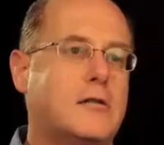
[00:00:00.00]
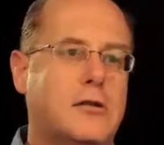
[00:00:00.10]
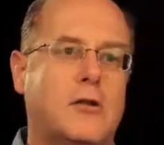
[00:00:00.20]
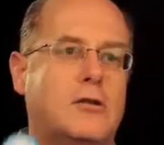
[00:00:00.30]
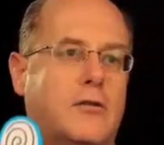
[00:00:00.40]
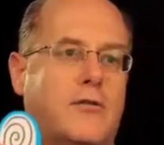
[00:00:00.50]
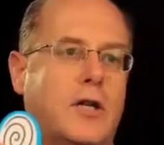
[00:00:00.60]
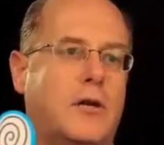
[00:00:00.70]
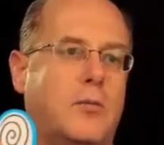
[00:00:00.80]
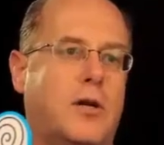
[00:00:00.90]
their social
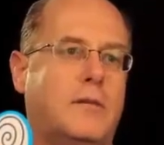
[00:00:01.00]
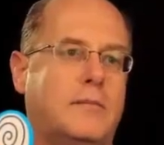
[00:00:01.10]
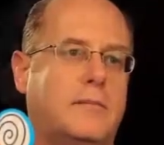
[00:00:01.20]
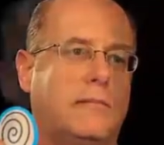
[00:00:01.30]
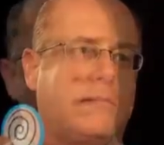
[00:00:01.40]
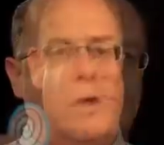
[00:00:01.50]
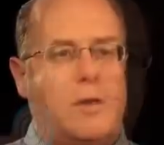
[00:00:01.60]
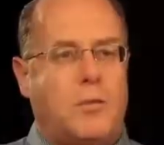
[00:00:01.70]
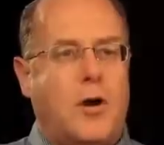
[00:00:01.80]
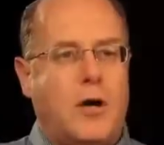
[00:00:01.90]
fingerprint. What
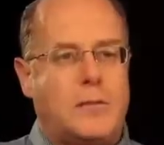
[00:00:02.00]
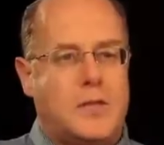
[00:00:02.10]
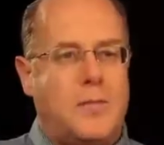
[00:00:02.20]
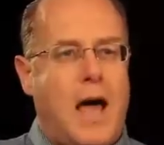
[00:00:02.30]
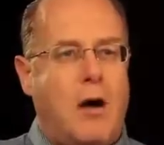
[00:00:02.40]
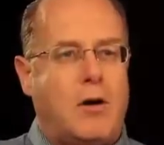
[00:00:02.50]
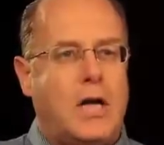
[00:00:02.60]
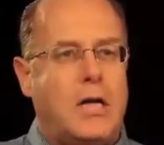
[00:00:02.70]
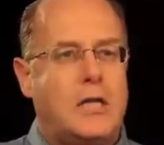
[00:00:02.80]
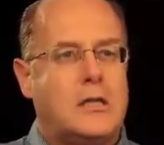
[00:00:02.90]
the program is about
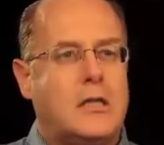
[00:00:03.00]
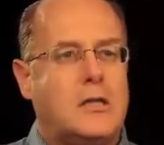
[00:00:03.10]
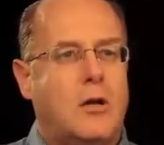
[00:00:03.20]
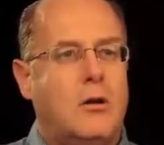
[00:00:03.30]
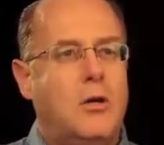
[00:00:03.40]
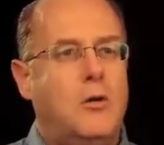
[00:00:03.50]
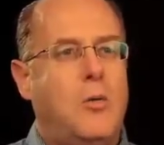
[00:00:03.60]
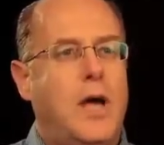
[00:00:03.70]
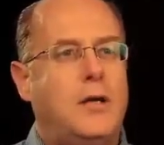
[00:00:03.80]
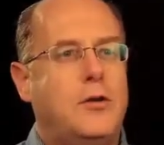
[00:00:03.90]
is it's a new
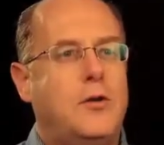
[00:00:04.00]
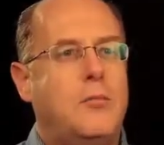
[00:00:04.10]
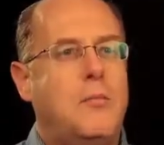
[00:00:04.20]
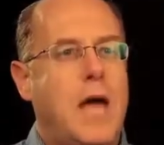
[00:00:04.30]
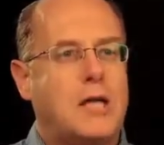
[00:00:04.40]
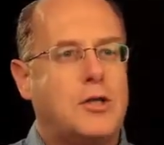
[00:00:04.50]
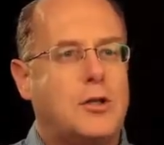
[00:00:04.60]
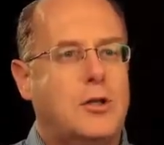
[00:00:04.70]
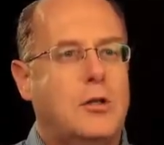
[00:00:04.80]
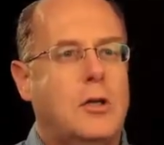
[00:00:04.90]
way to
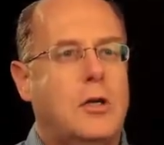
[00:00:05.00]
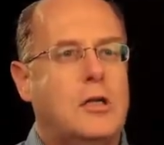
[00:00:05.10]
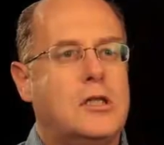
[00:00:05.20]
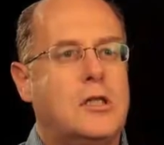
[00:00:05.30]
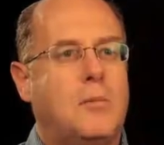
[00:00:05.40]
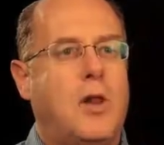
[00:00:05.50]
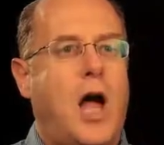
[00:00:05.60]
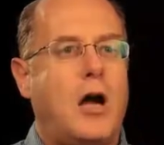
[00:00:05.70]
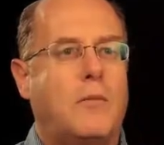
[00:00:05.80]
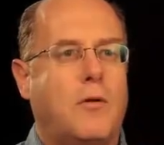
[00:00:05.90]
measure
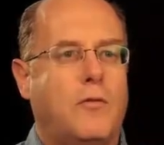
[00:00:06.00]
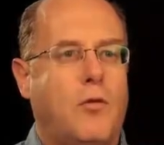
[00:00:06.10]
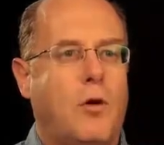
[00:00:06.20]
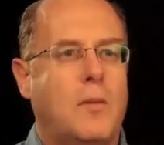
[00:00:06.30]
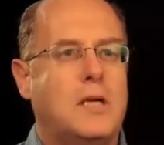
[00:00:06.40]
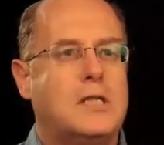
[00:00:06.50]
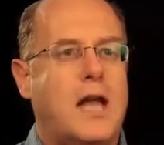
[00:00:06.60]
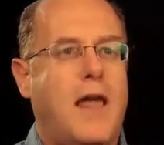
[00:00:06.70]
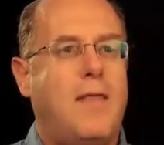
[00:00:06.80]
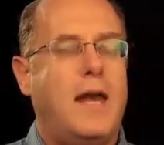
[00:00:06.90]
supplier performance
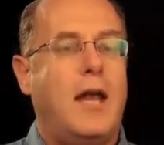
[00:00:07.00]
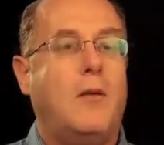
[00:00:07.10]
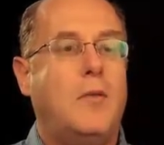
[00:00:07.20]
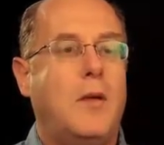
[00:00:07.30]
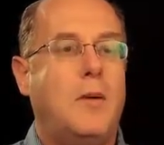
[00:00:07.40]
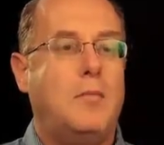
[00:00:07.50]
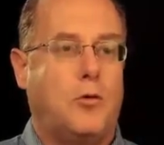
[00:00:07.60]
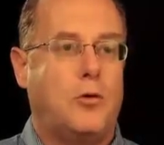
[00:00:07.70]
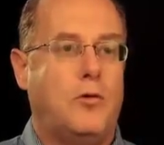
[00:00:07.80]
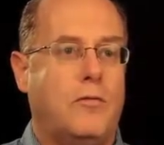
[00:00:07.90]
and then help them
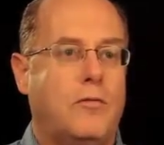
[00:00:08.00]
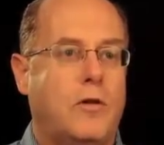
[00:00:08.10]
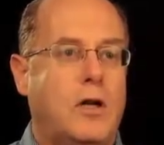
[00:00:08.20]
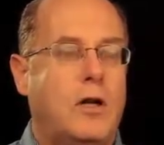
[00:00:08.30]
improve.